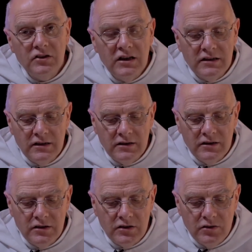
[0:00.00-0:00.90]

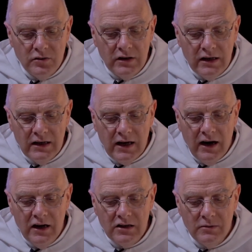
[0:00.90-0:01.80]
Jesus' story
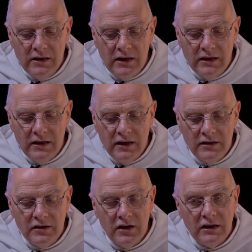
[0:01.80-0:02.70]
carries within it a
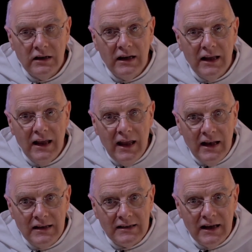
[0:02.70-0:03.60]
certain
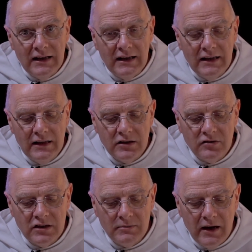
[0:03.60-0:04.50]
insight in
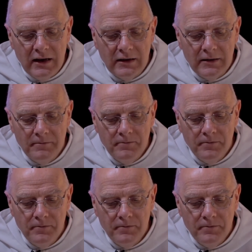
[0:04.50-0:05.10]
this respect.